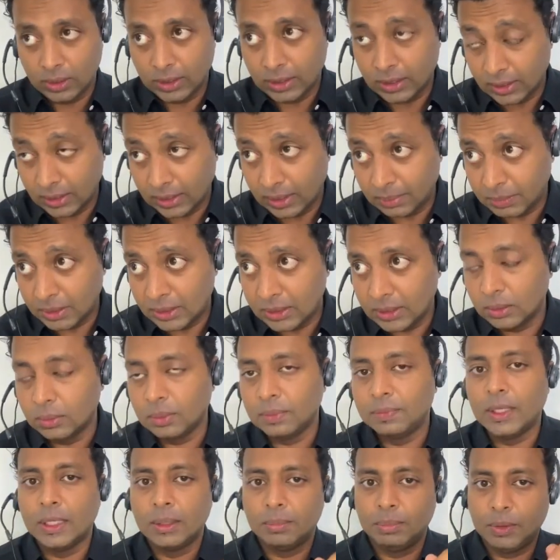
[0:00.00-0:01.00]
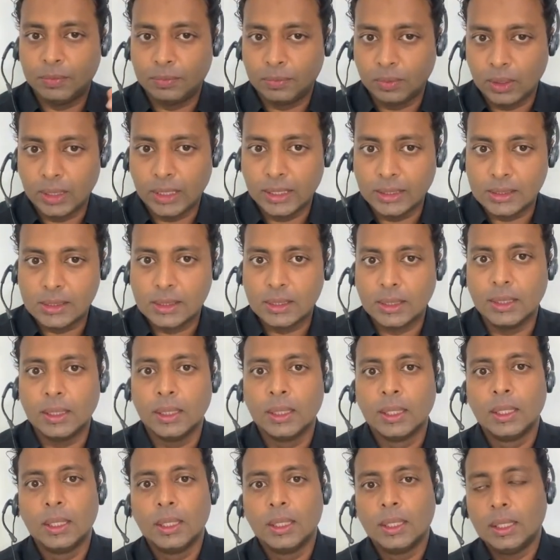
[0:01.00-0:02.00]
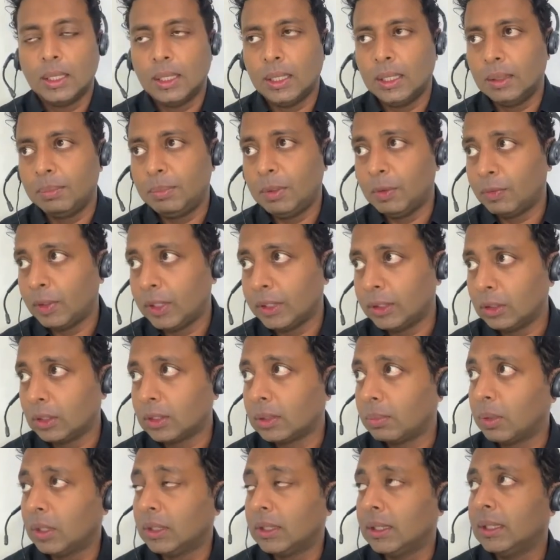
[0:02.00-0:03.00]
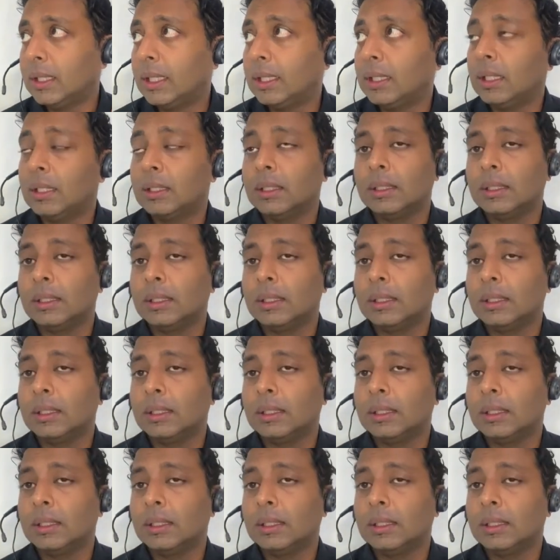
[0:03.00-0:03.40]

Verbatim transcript: So let me deal with that before I say, uh, before I talk about the net